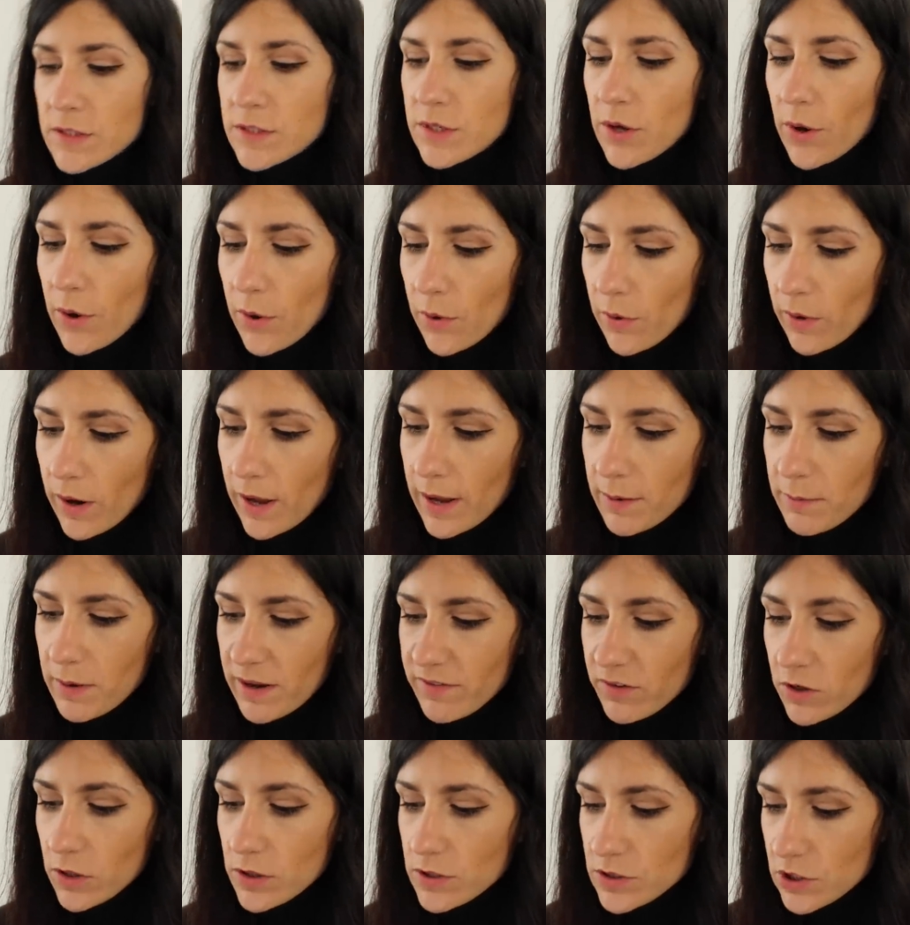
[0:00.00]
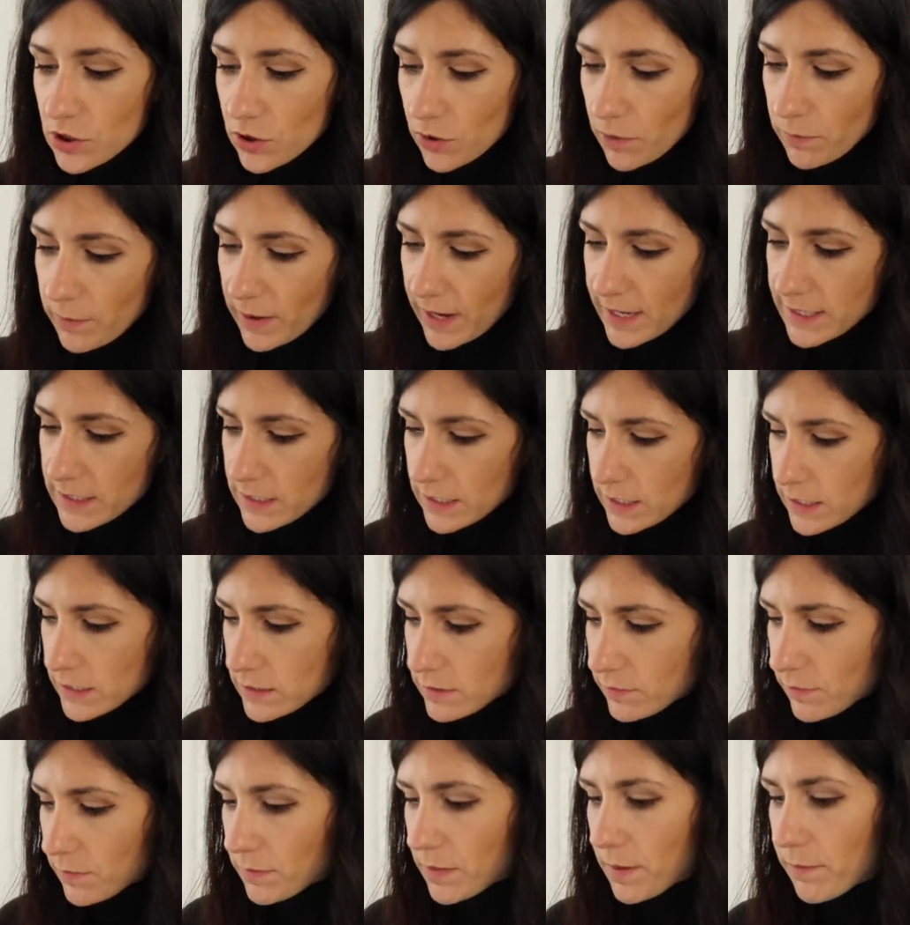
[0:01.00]
So I've got two pieces
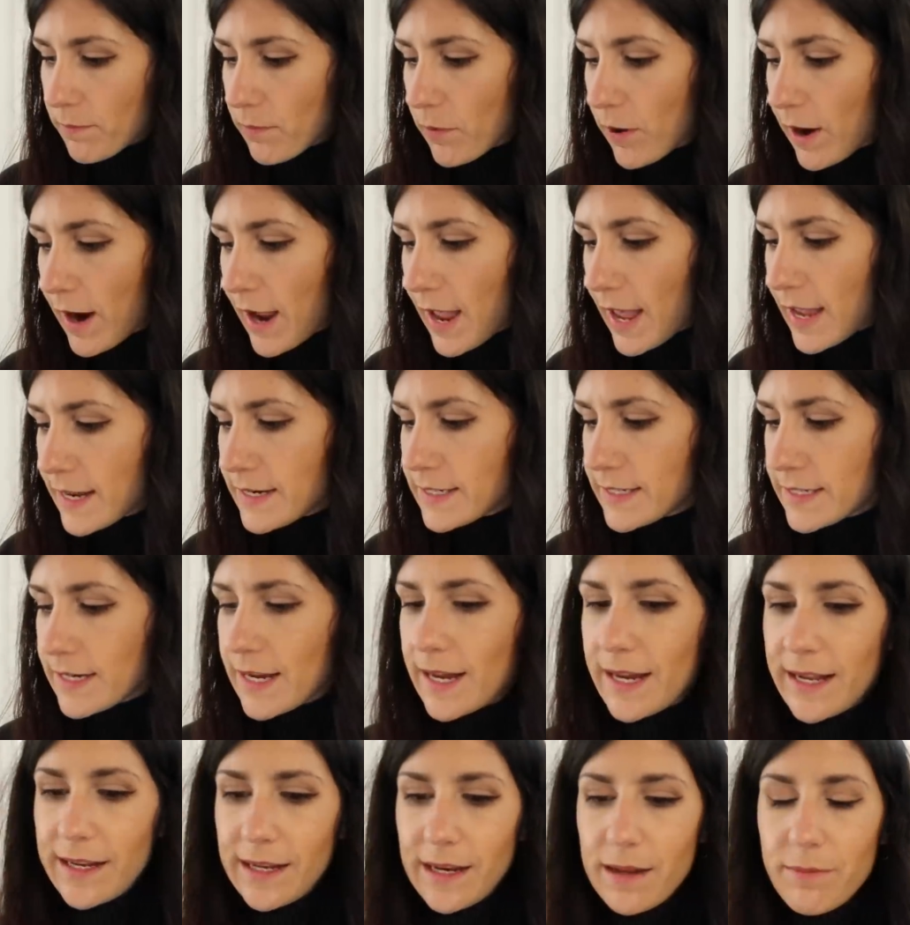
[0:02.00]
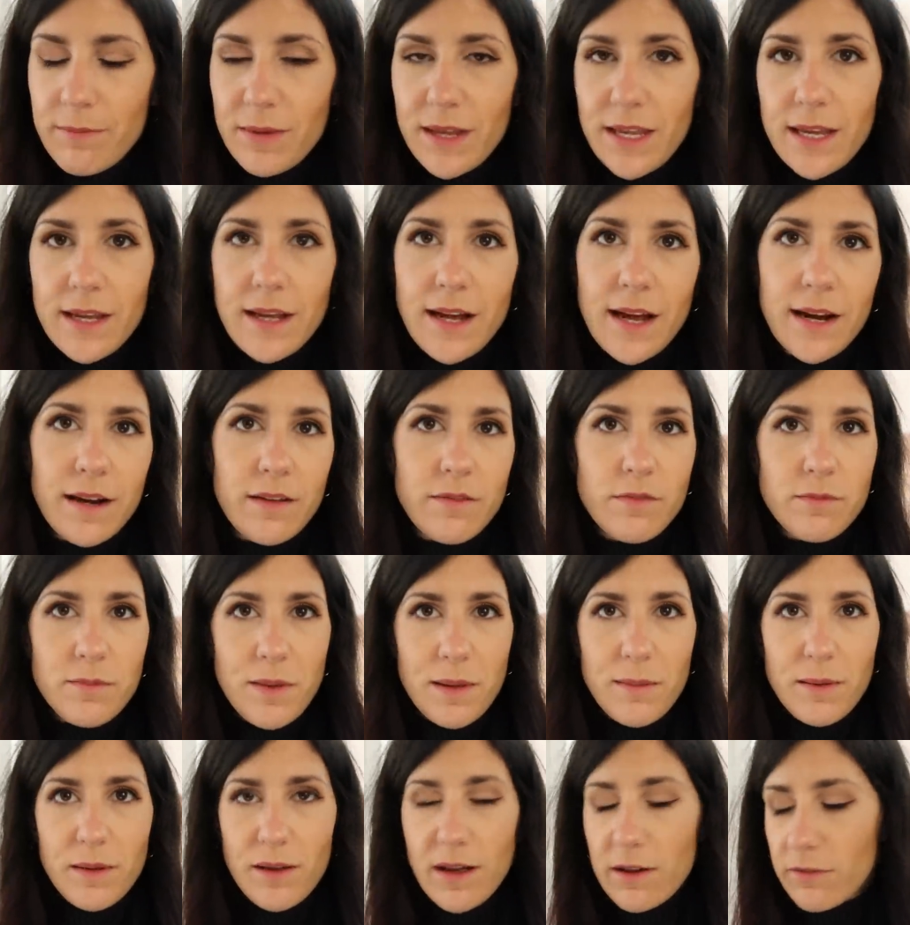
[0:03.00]
from the brand. Let me kind of,
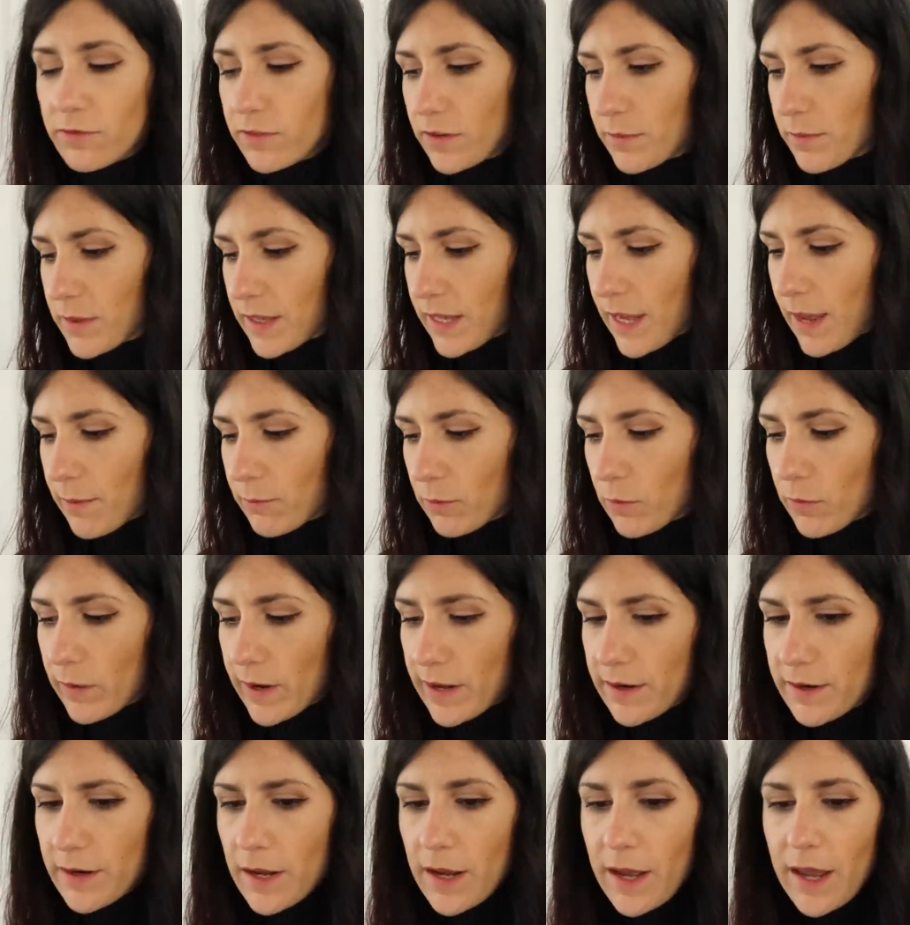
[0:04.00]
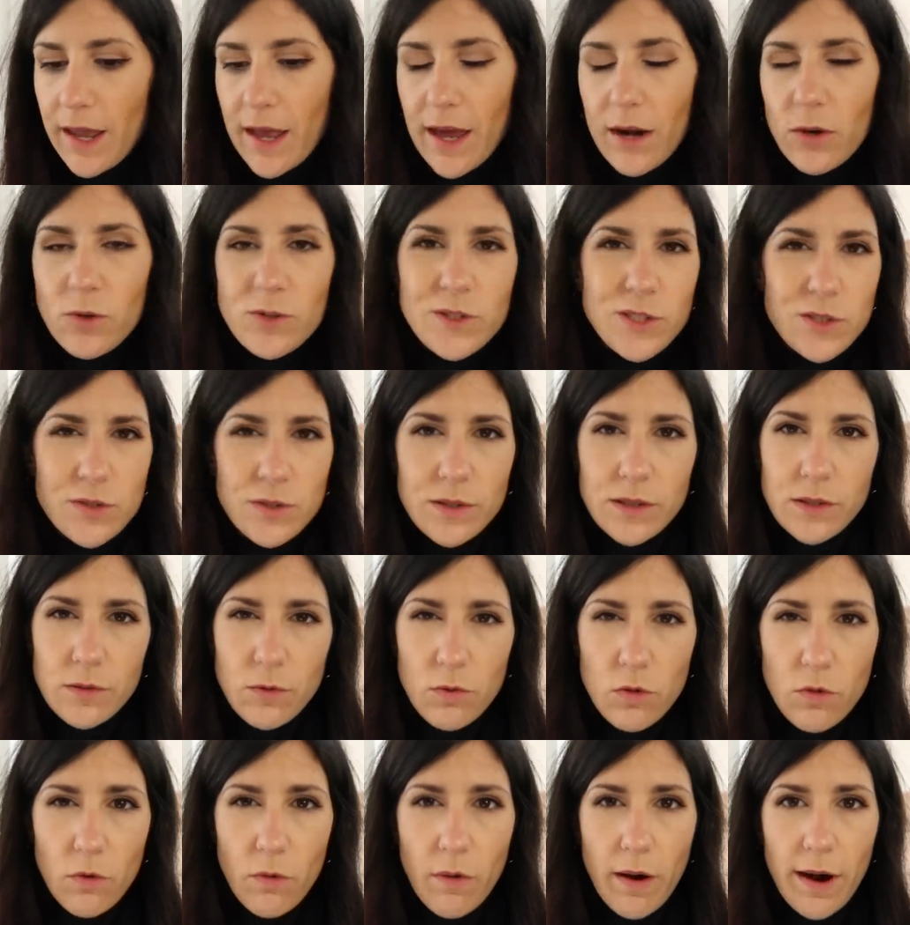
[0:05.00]
maybe I'll flip the camera around and also do a
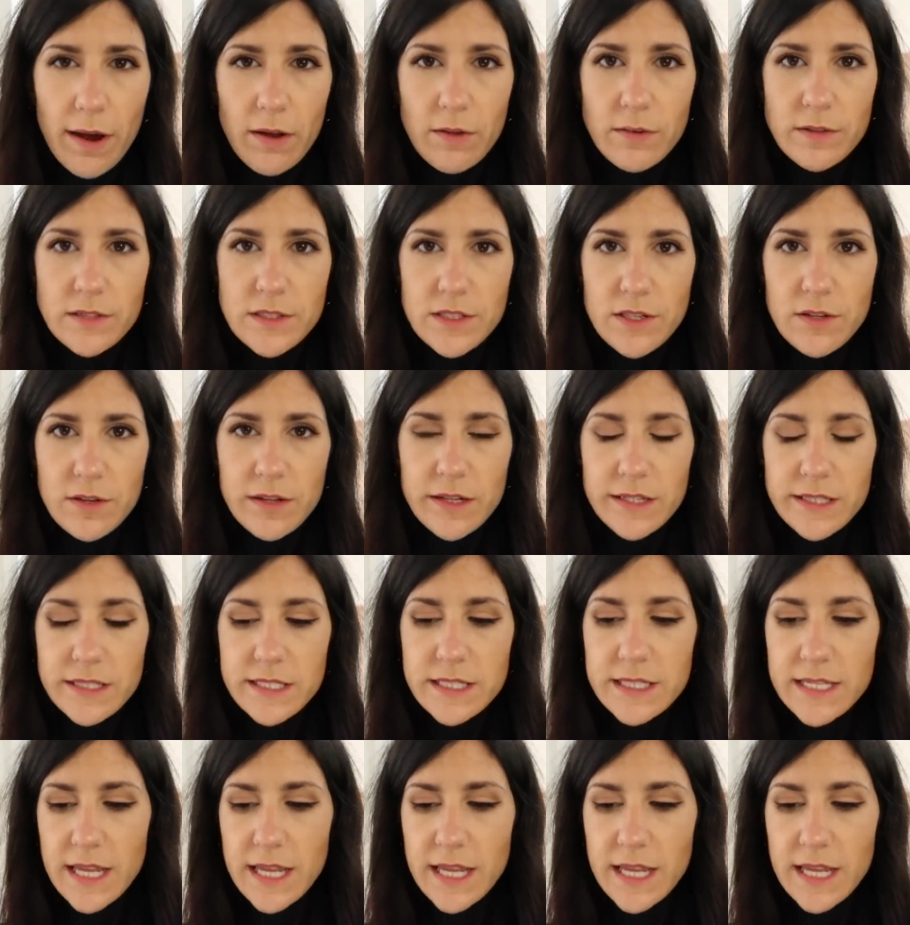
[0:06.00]
little try on so you can